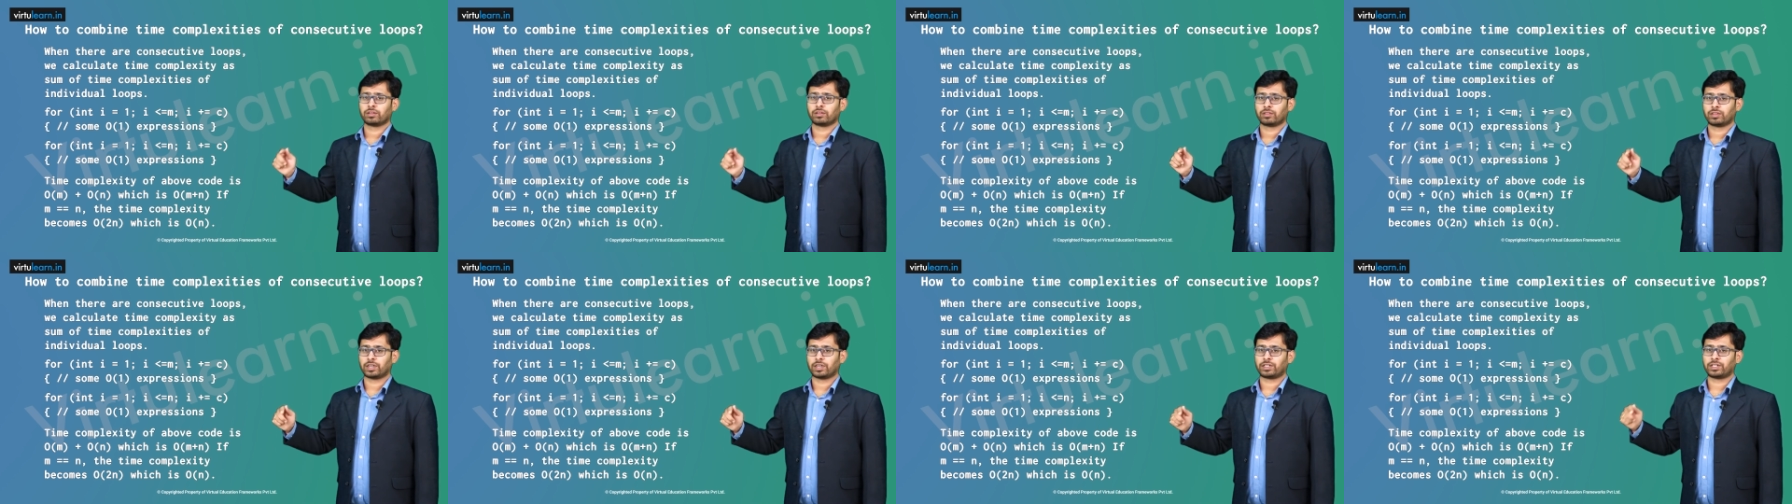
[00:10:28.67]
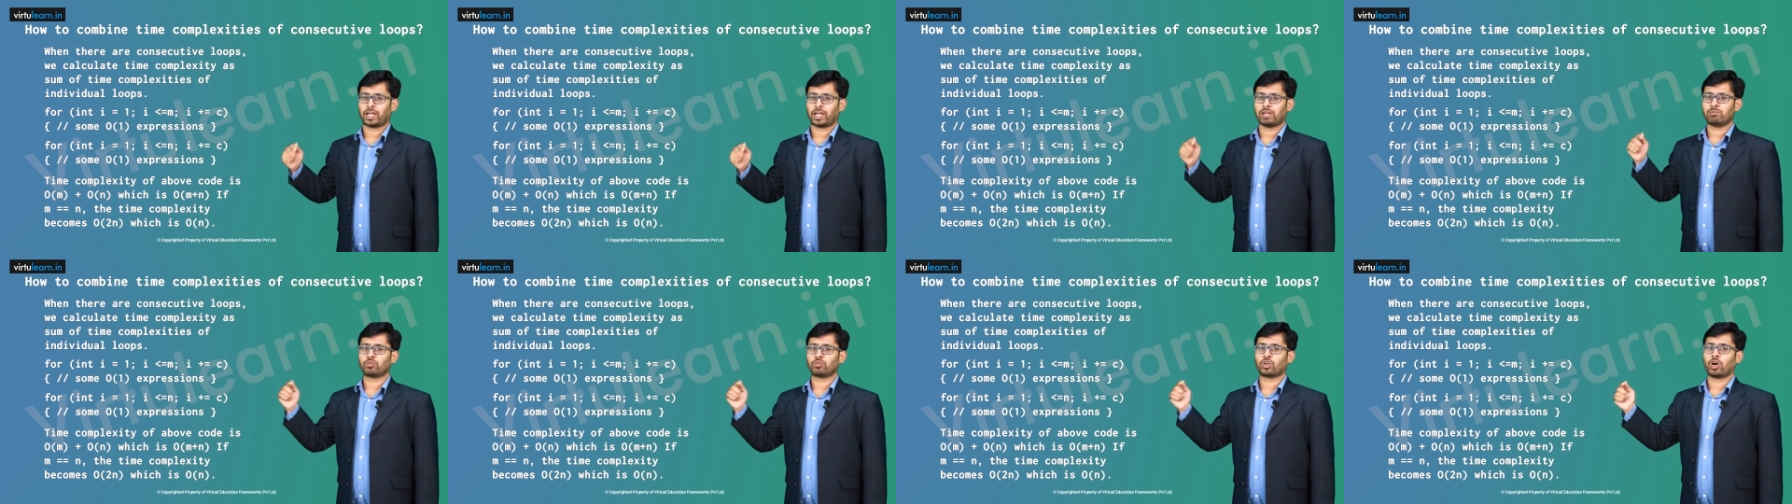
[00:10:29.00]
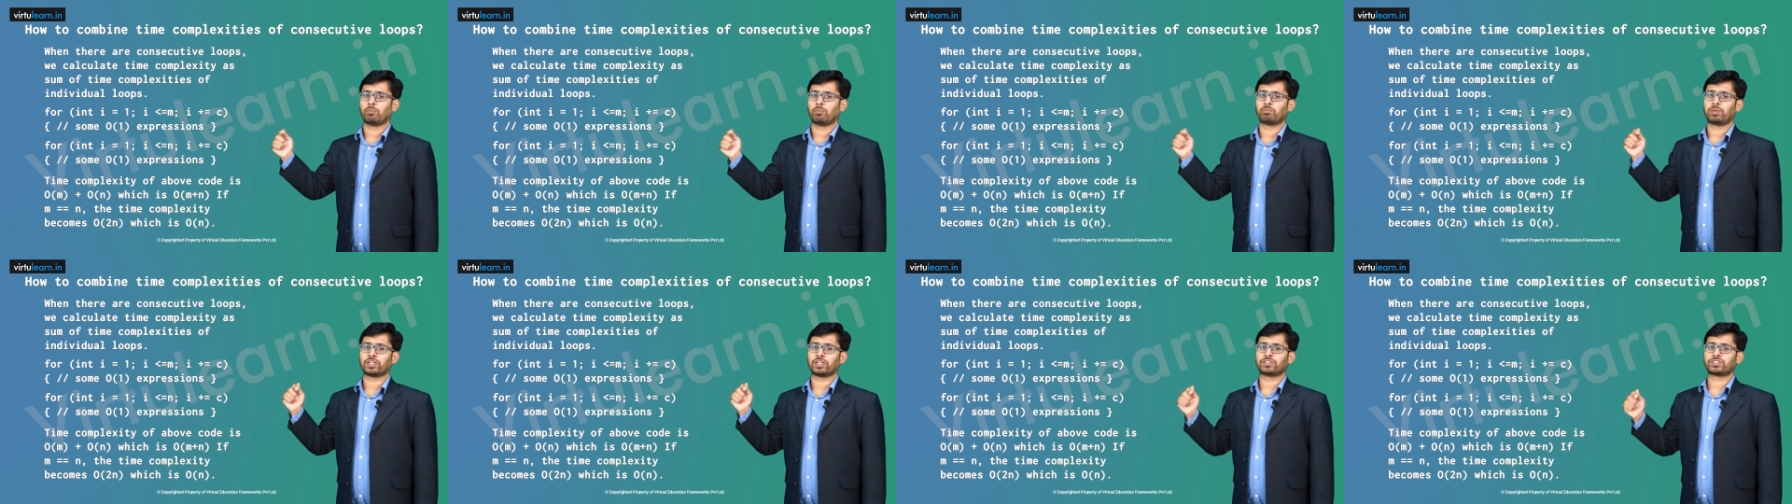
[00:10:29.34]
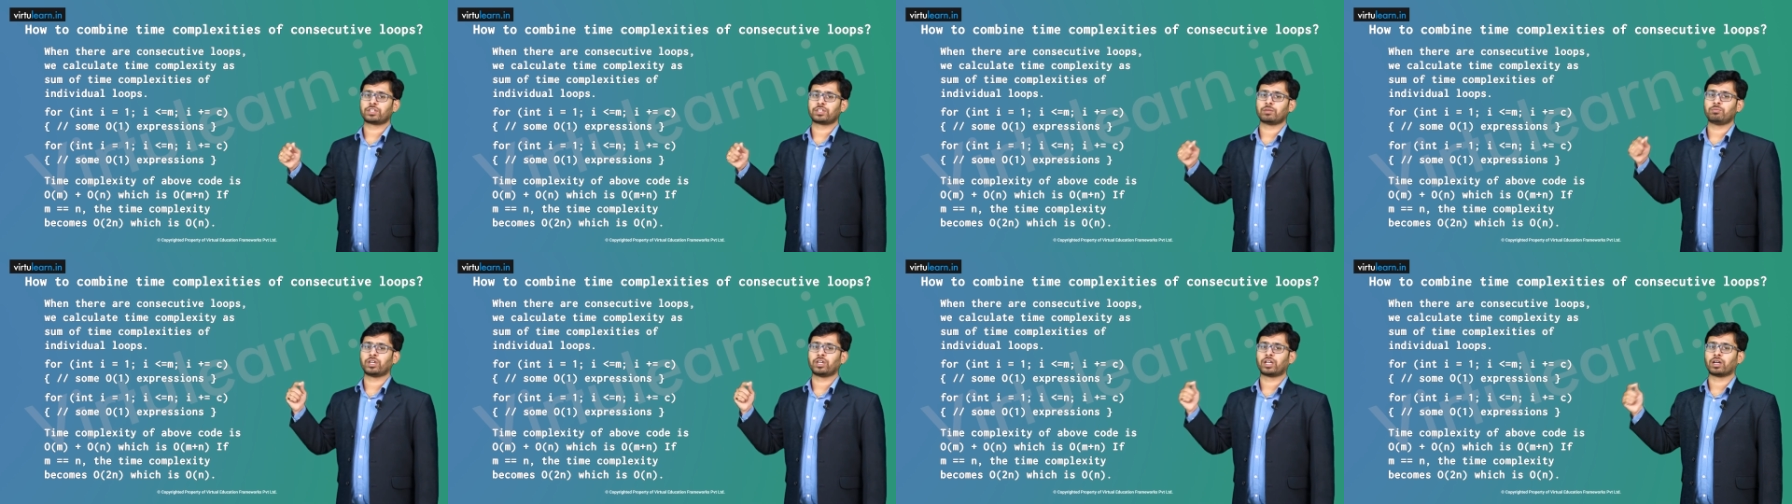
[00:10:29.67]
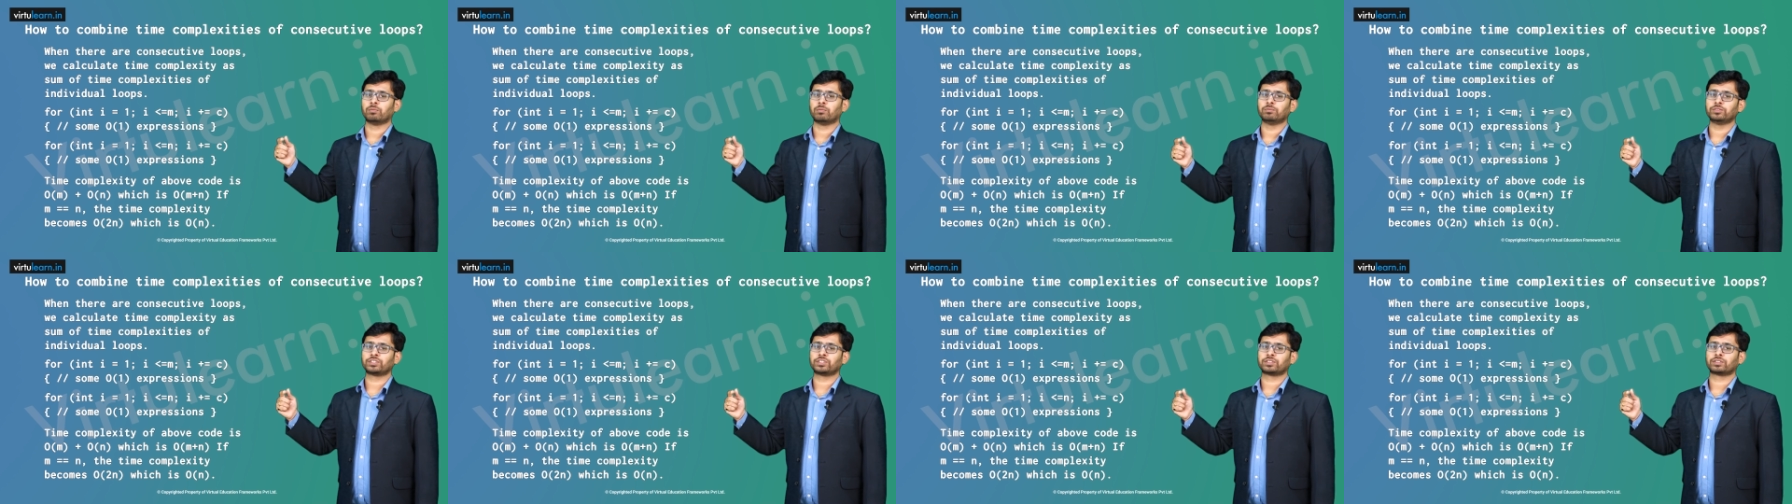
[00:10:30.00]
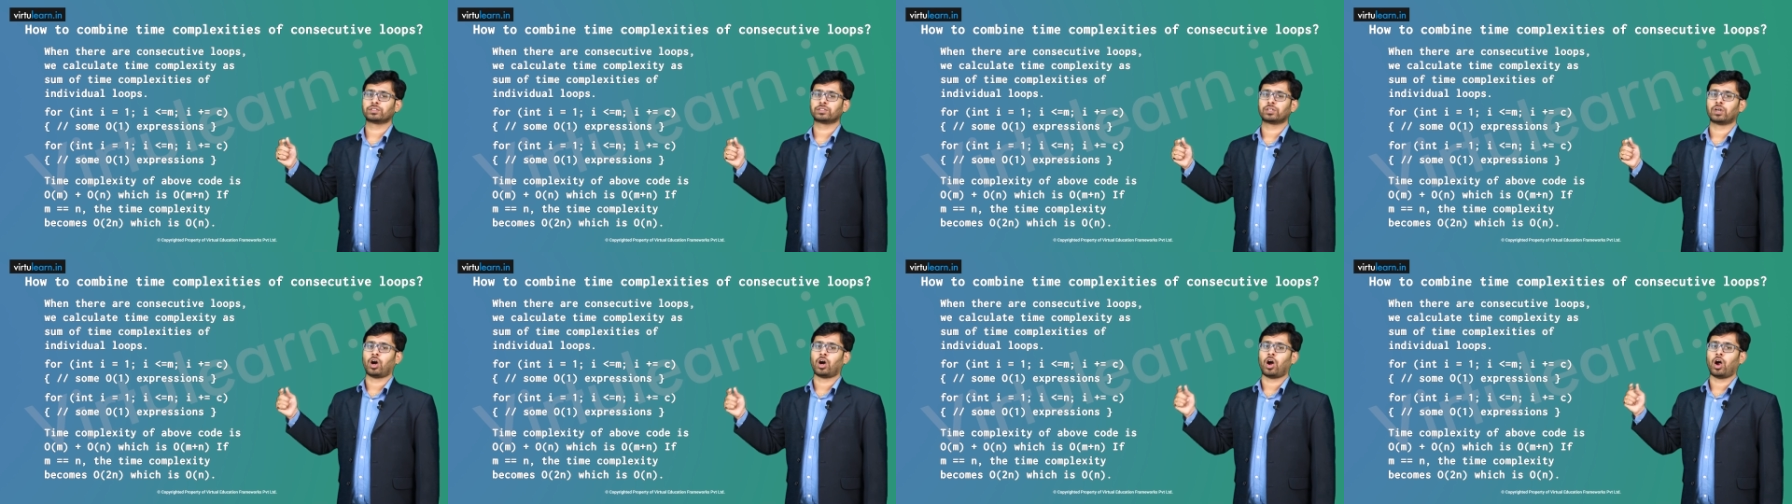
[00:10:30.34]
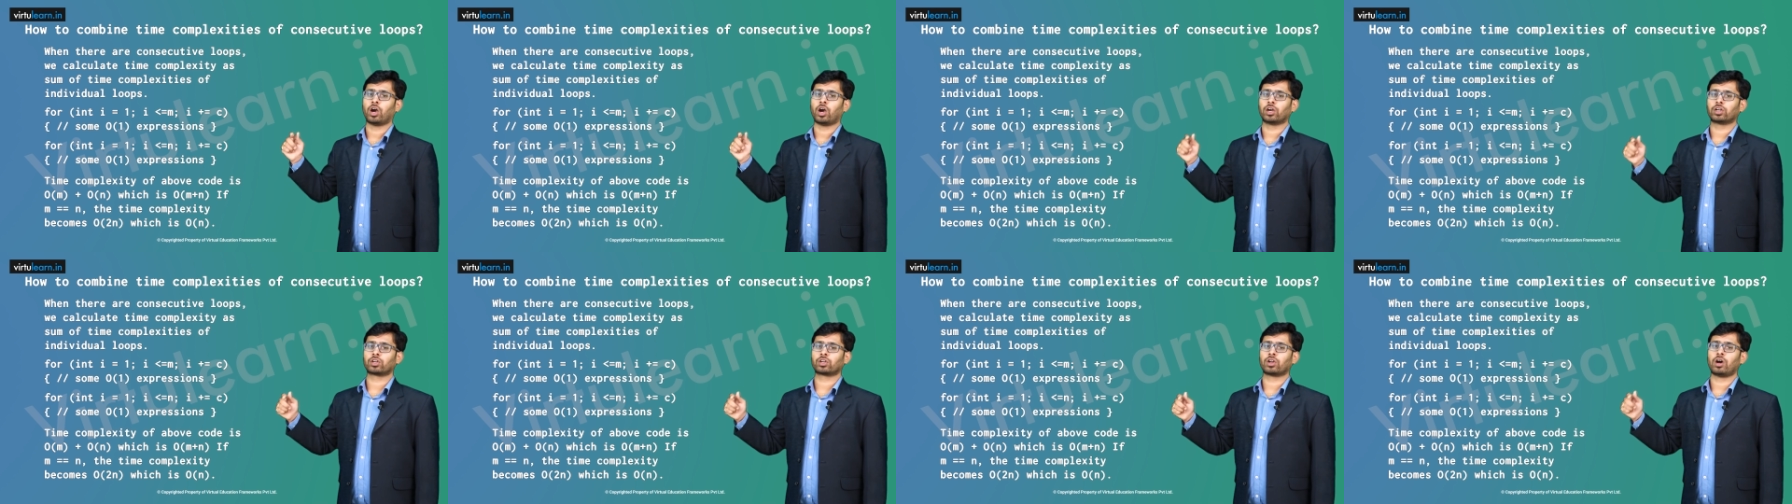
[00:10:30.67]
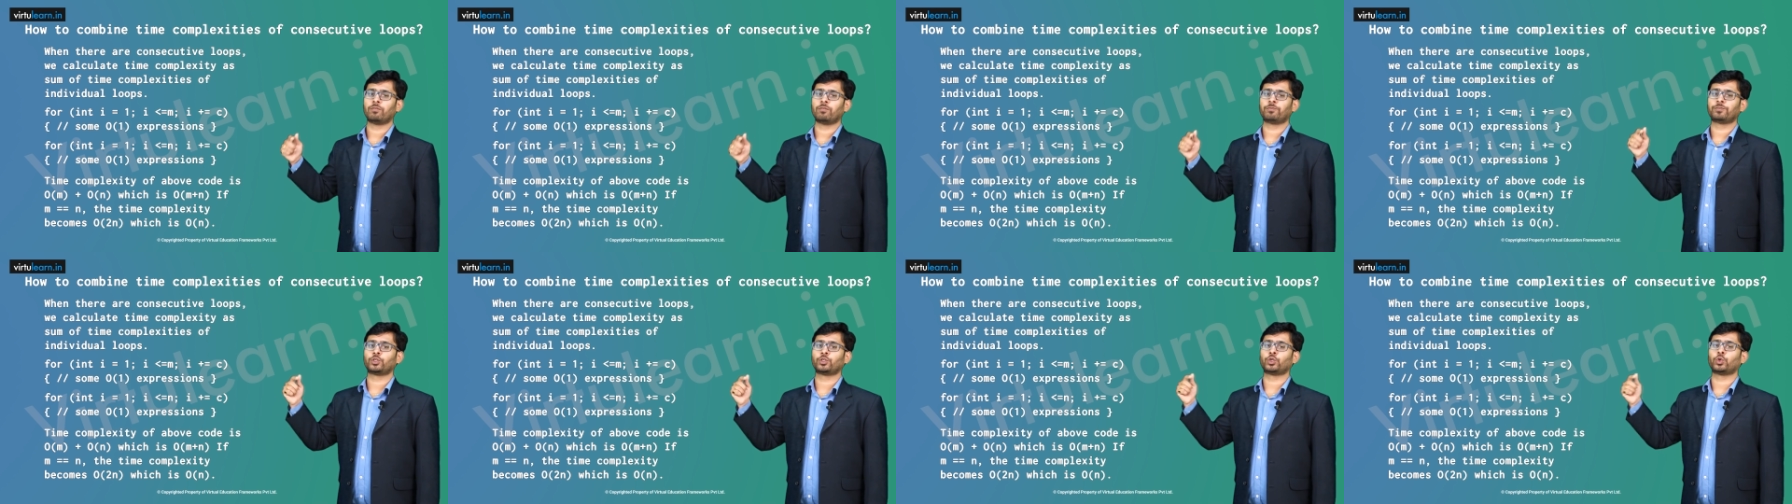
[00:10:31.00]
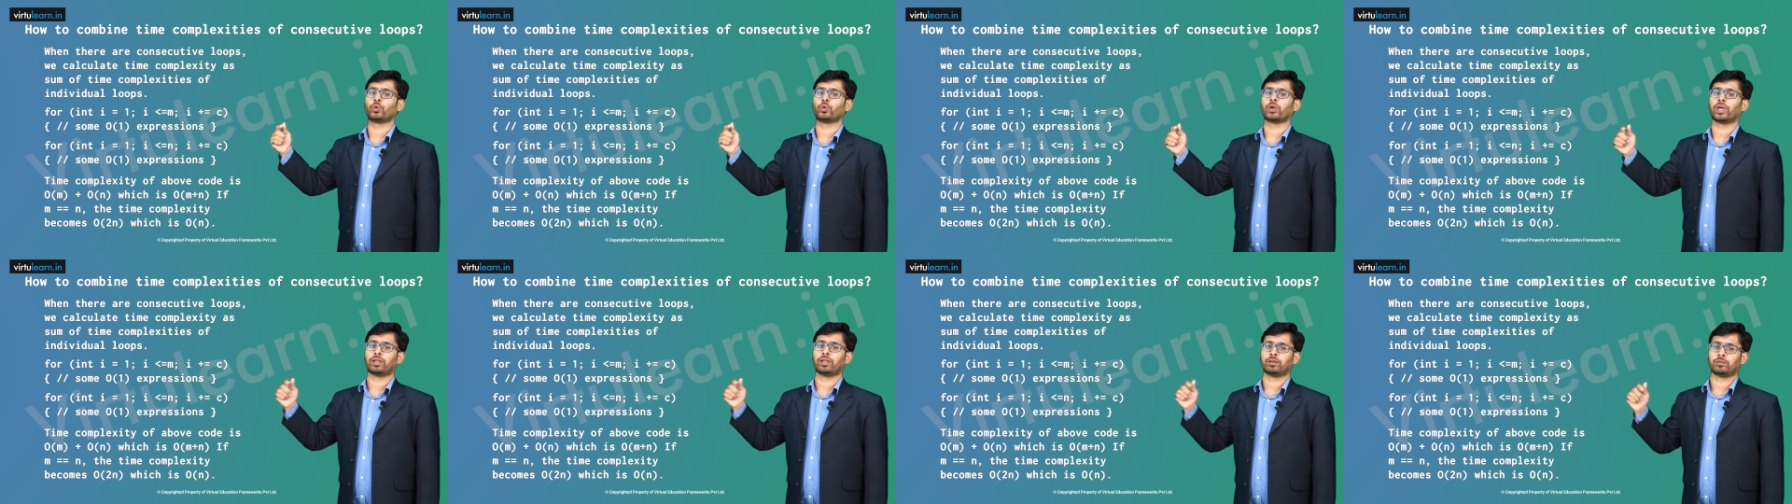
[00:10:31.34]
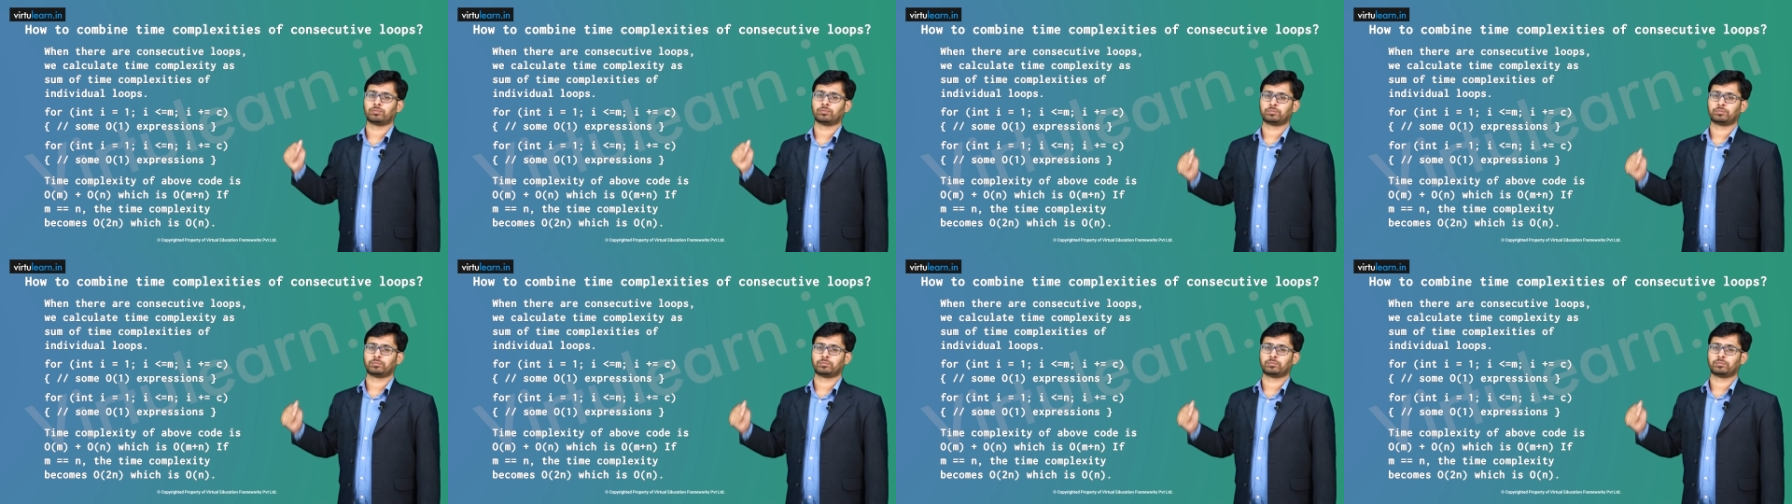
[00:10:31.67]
The time complexity becomes order of two n.